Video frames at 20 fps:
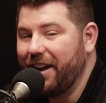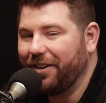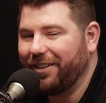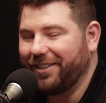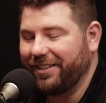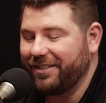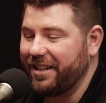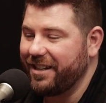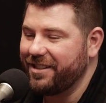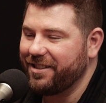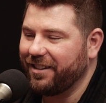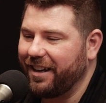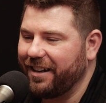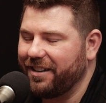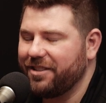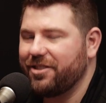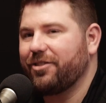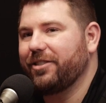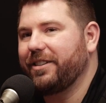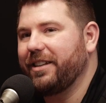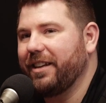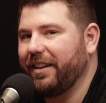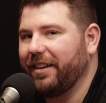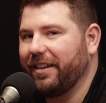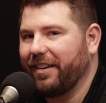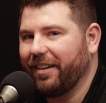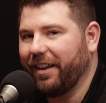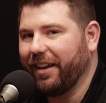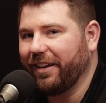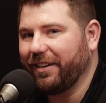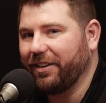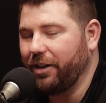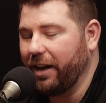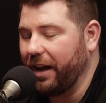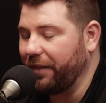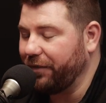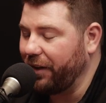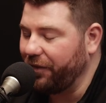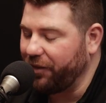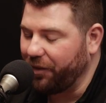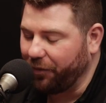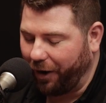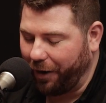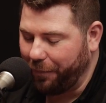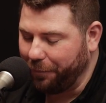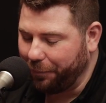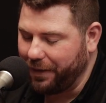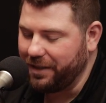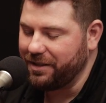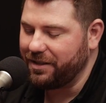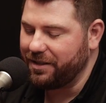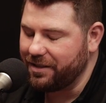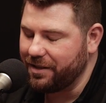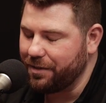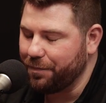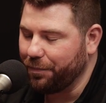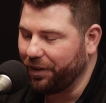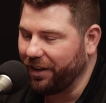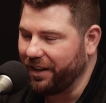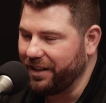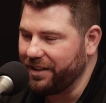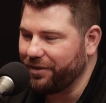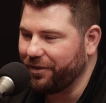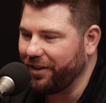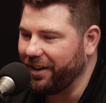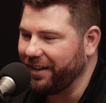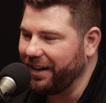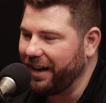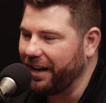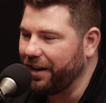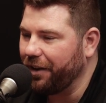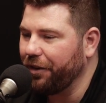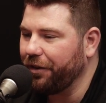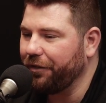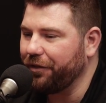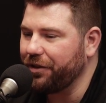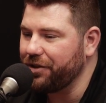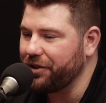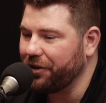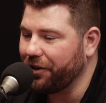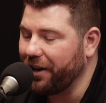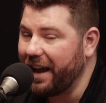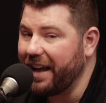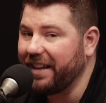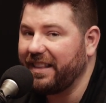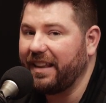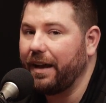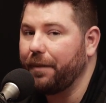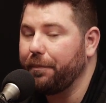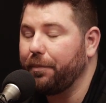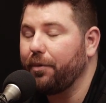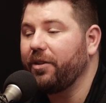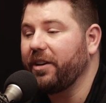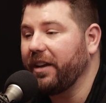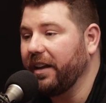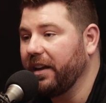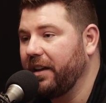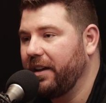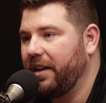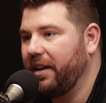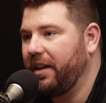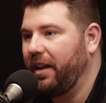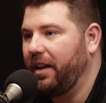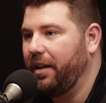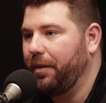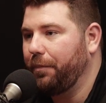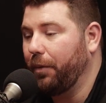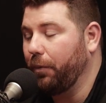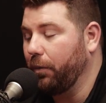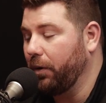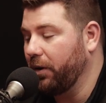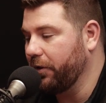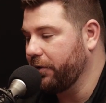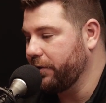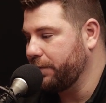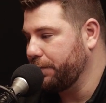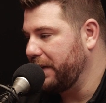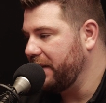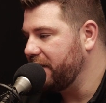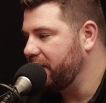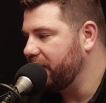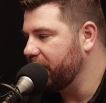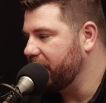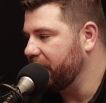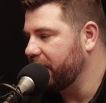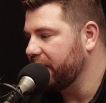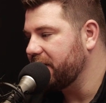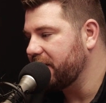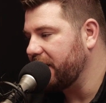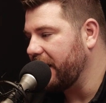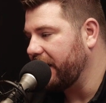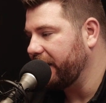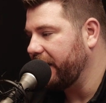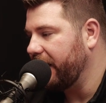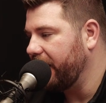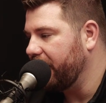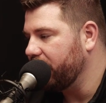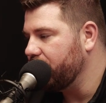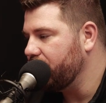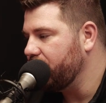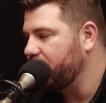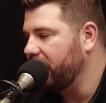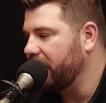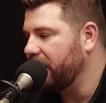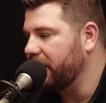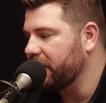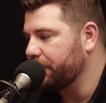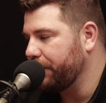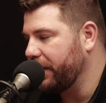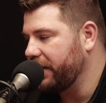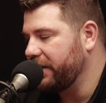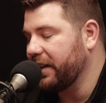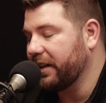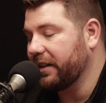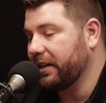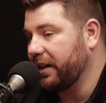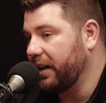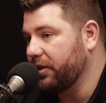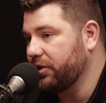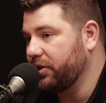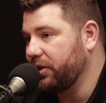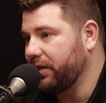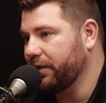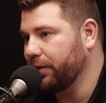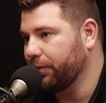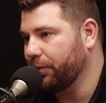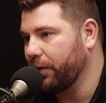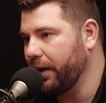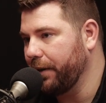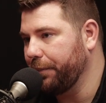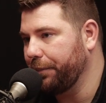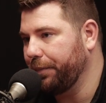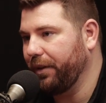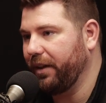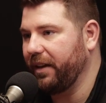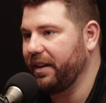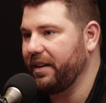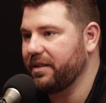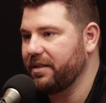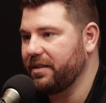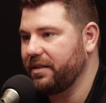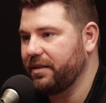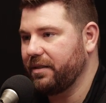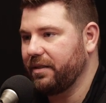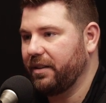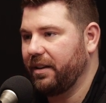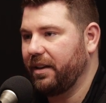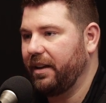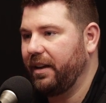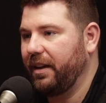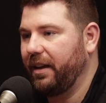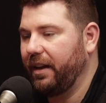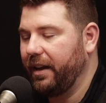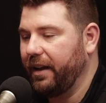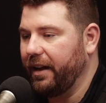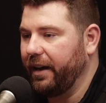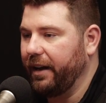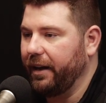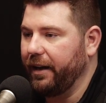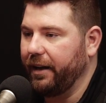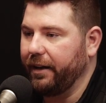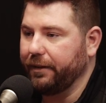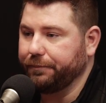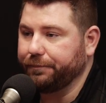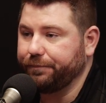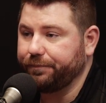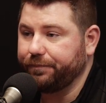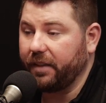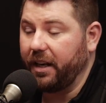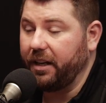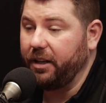Well, it takes a lot of strategy. Like you have to have the right pieces in place, right? Not all of us are at that point, but one of those pieces is technology, and is my technology in the right place? And